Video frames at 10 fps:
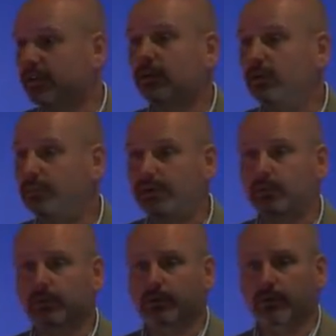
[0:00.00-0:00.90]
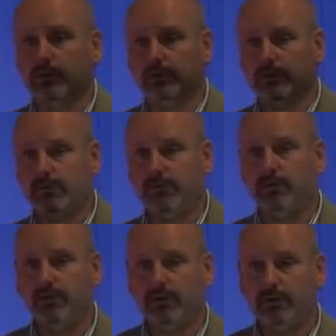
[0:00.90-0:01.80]
A lot of people were going
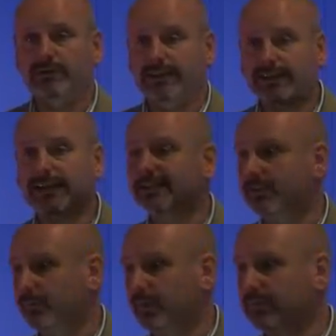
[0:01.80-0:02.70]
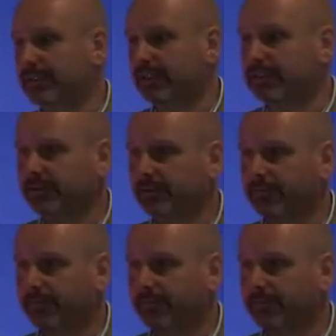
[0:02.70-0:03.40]
through that, using that as a process.